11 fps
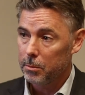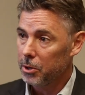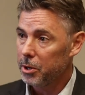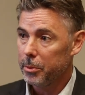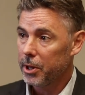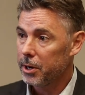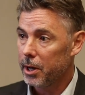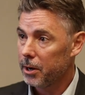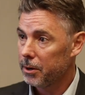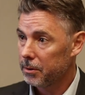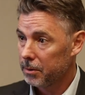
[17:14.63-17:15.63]
a multi billion
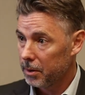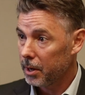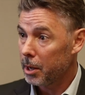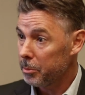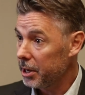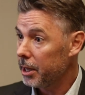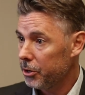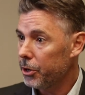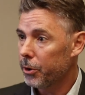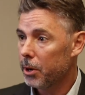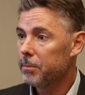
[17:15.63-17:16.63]
dollar company
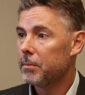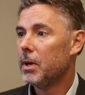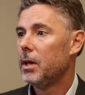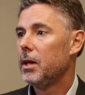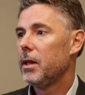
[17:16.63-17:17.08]
in Europe